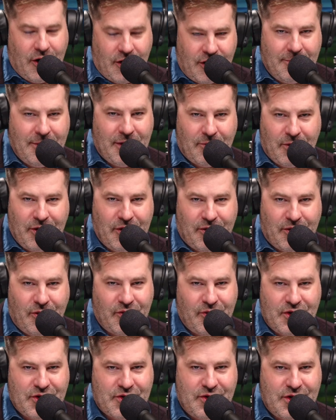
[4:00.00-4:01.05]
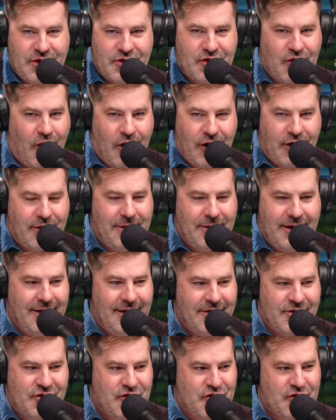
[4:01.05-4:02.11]
argument, where you go, this argument
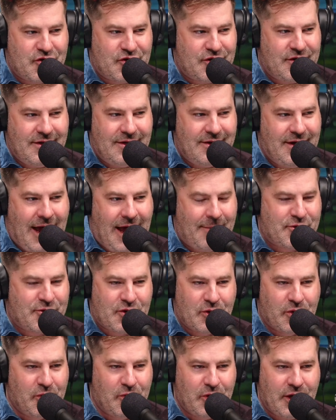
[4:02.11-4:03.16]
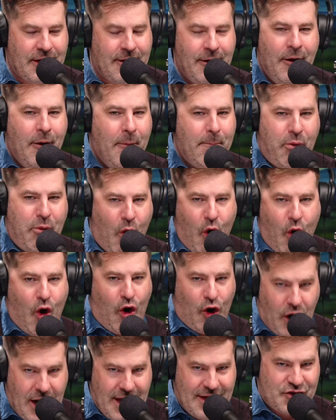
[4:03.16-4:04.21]
is just absolutely
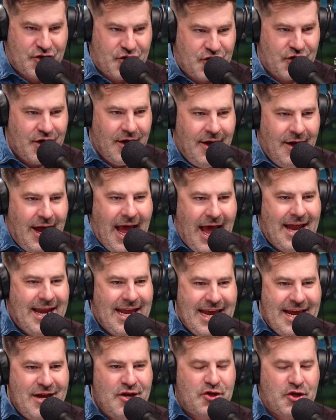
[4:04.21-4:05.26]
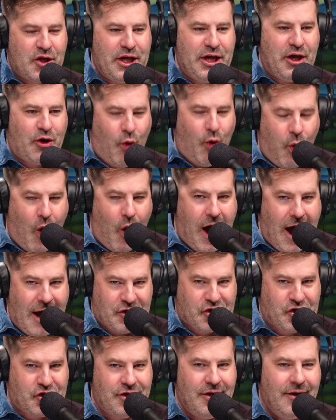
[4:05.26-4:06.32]
porous and easily
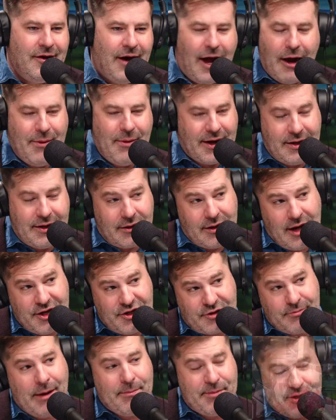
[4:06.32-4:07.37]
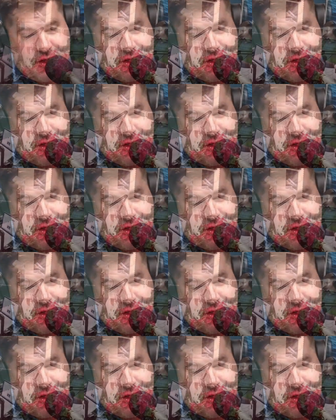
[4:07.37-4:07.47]
quashed. I recognize my